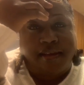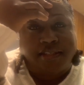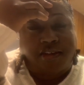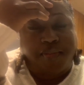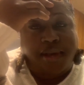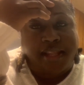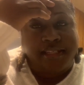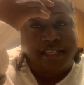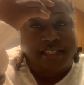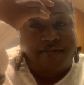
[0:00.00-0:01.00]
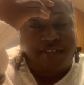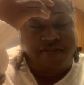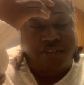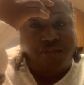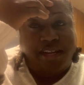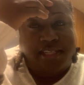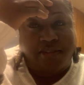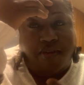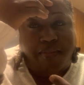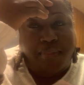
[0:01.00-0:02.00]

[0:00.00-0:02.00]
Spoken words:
So I apologize if the screen's going